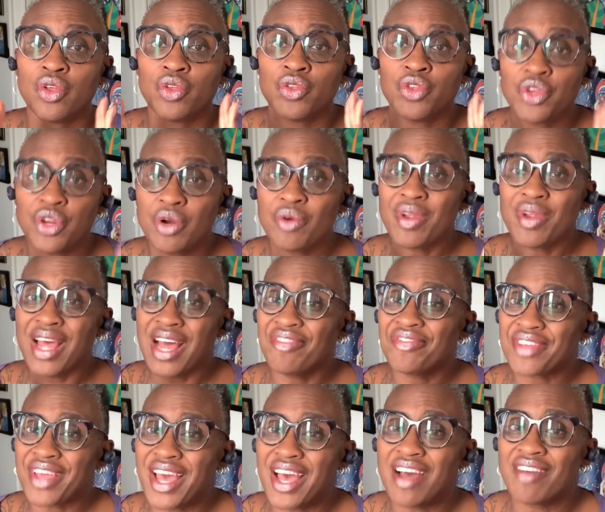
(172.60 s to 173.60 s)
You don't have
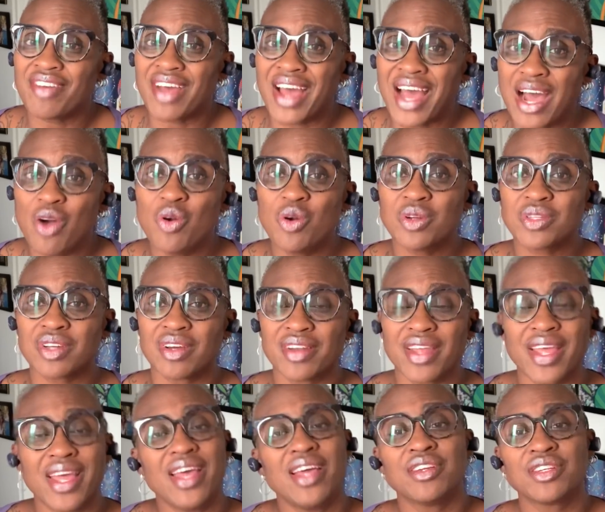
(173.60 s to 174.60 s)
to have hours on
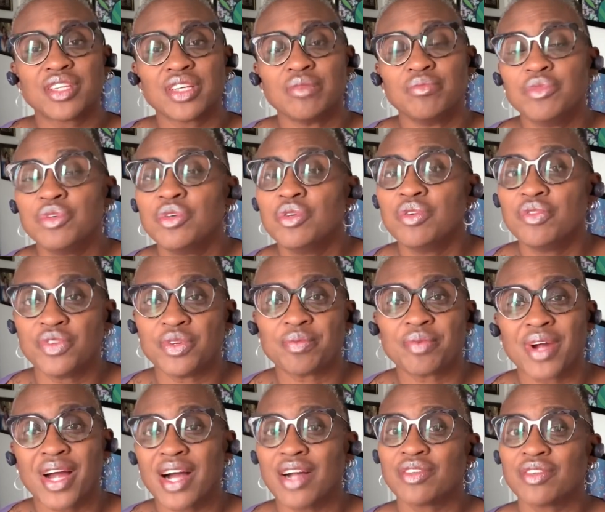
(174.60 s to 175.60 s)
end to move your
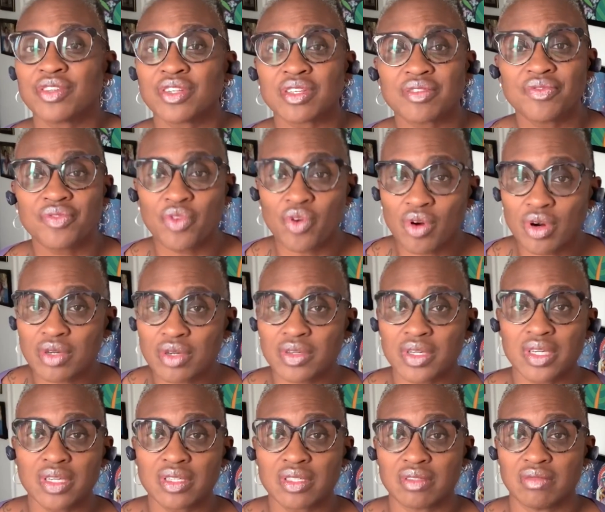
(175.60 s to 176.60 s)
project
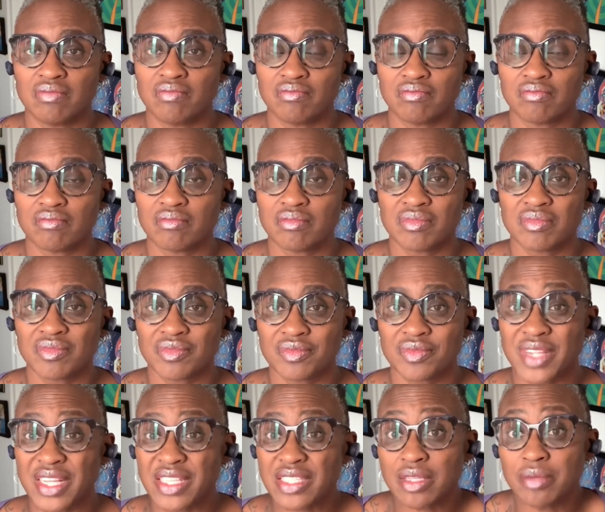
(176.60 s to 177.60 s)
forward.
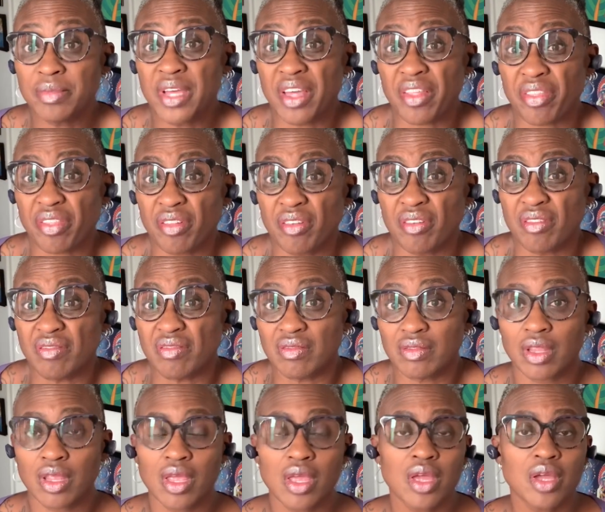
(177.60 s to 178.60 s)
That's a myth.
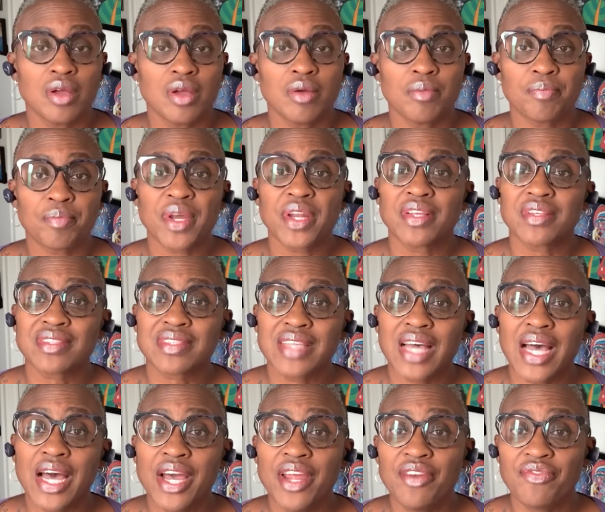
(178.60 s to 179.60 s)
But
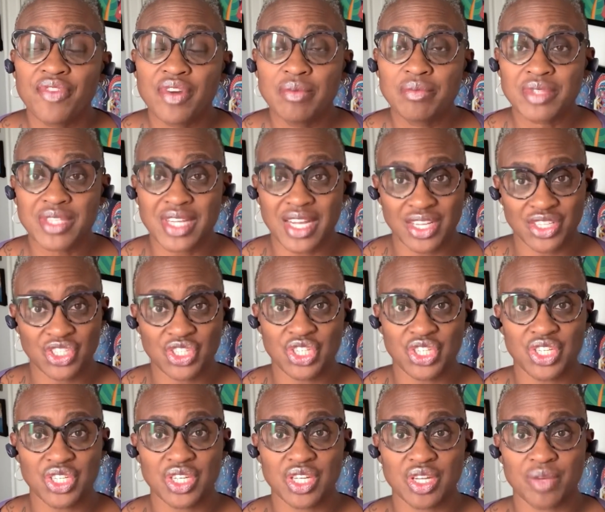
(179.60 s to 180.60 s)
aside from
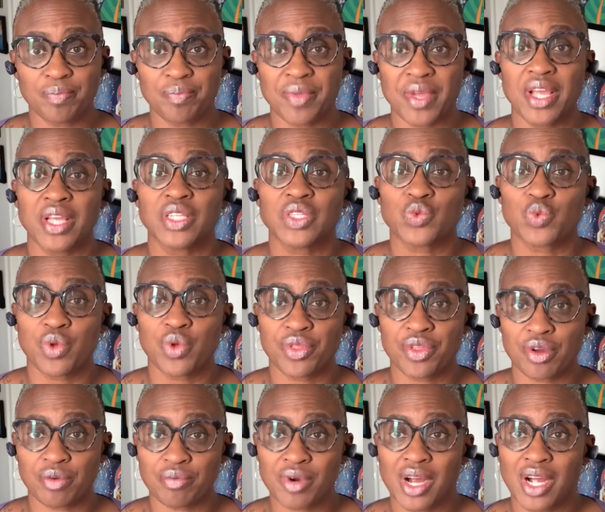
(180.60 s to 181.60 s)
touching base with your
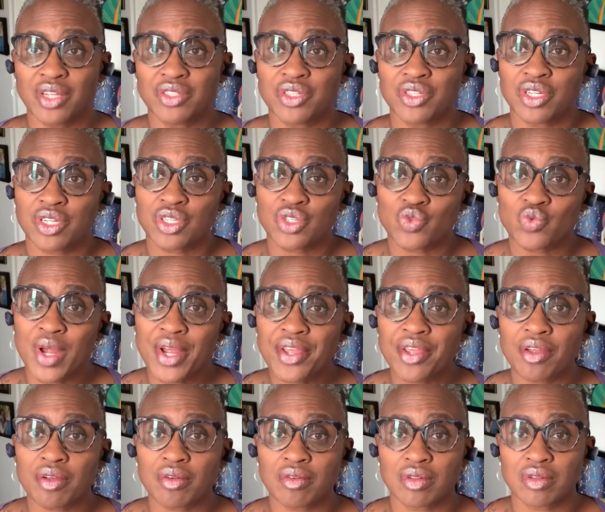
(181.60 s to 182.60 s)
project
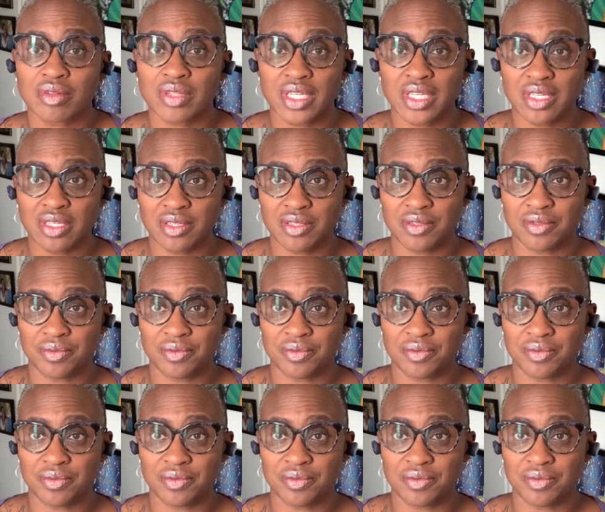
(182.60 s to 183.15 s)
regularly